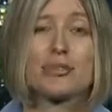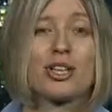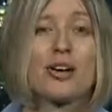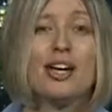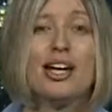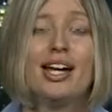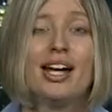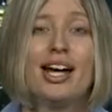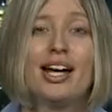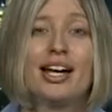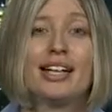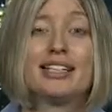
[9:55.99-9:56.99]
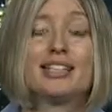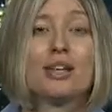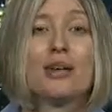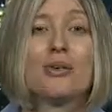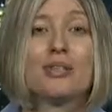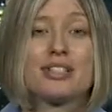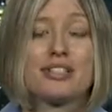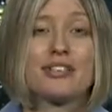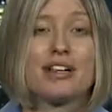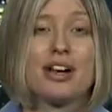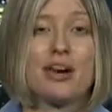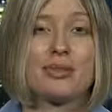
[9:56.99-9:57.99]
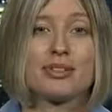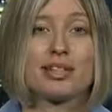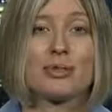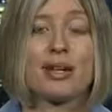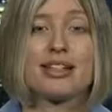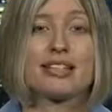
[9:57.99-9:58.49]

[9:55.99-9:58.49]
So it's so different almost in a way.